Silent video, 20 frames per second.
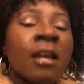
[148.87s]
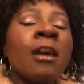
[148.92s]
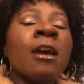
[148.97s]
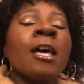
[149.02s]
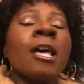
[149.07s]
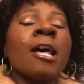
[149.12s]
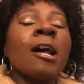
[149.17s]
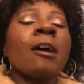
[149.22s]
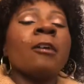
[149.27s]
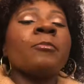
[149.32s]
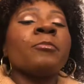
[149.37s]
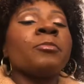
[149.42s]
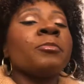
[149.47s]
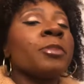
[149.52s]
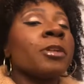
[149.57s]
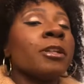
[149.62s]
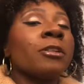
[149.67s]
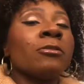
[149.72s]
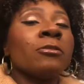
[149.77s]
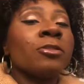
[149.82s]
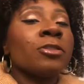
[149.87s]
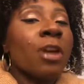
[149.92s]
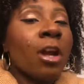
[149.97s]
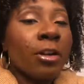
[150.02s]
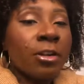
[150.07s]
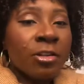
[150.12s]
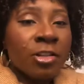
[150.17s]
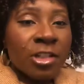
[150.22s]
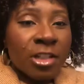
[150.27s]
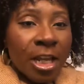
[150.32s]
I'll put a little darker
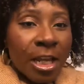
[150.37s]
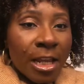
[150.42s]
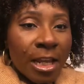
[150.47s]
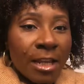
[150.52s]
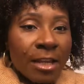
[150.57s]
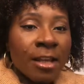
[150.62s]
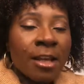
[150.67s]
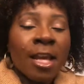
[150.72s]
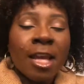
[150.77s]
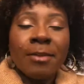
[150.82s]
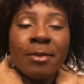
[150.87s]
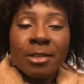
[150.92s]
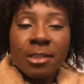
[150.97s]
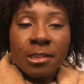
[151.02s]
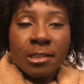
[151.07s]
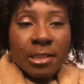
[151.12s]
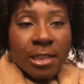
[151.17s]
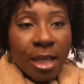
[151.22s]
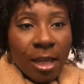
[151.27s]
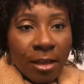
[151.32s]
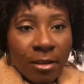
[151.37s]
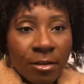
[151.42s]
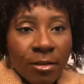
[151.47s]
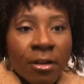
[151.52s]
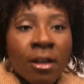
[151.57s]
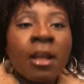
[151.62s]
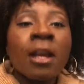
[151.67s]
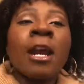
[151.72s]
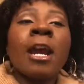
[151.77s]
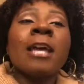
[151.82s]
shade and mix it together.
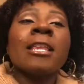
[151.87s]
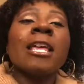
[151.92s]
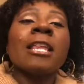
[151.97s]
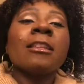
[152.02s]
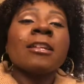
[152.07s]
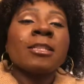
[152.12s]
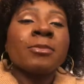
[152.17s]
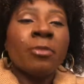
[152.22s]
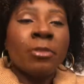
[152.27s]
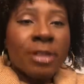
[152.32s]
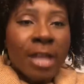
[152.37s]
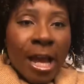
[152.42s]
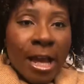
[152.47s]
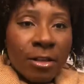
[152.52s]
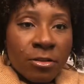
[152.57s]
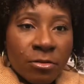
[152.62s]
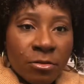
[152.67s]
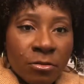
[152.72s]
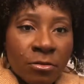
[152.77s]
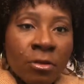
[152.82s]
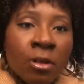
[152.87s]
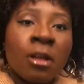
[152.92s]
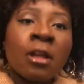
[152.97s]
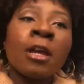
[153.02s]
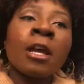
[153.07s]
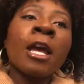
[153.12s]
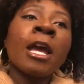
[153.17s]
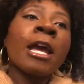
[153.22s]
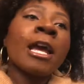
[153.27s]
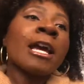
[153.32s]
And then it looks more natural.
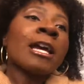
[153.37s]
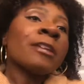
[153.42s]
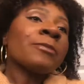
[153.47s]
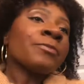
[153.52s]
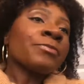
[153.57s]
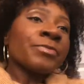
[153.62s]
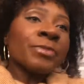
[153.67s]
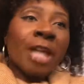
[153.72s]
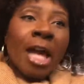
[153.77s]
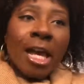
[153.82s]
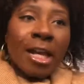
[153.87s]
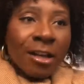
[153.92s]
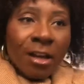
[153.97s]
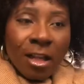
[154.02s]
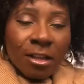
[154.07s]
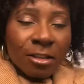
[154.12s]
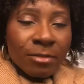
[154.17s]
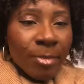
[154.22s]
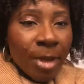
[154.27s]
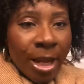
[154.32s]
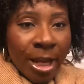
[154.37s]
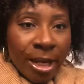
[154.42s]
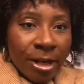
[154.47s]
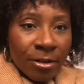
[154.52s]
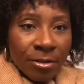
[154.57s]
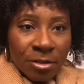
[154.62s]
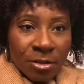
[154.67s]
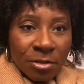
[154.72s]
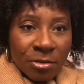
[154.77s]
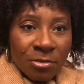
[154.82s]
And I colored my hair
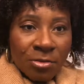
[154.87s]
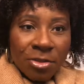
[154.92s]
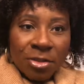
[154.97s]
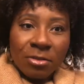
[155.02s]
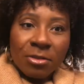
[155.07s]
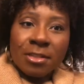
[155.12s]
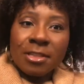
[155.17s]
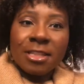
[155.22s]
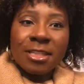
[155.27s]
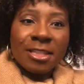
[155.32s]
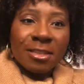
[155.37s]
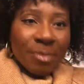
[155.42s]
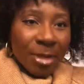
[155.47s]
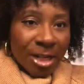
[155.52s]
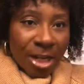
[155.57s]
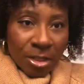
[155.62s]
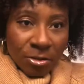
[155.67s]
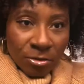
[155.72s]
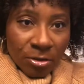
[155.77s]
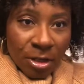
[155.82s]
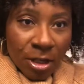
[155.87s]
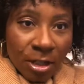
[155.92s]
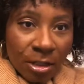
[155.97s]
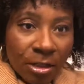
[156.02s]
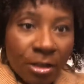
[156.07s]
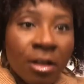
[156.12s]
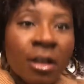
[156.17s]
too, so this isn't my natural color.